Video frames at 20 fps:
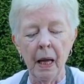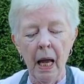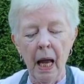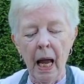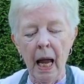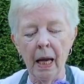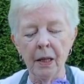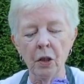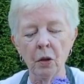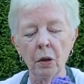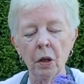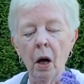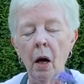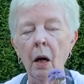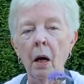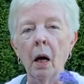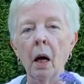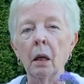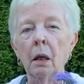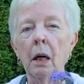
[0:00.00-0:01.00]
and you cut
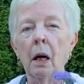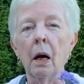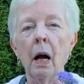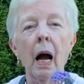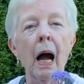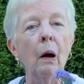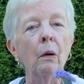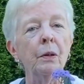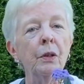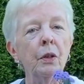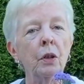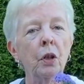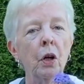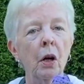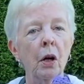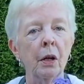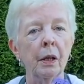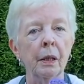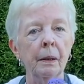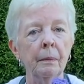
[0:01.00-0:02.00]
out in your
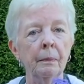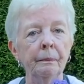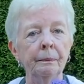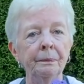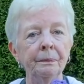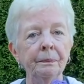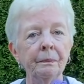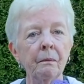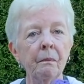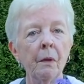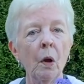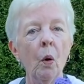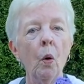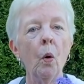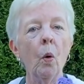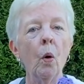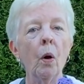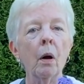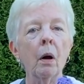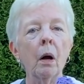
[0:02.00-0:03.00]
garden,
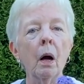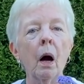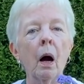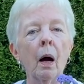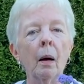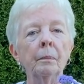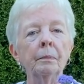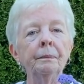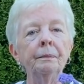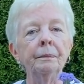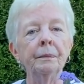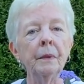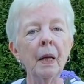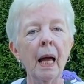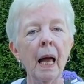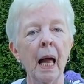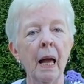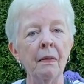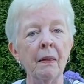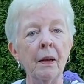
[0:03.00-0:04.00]
or
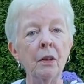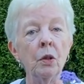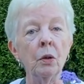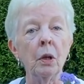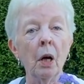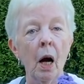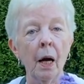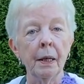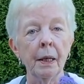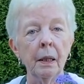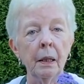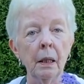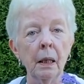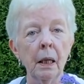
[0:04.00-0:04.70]
and then you cut it,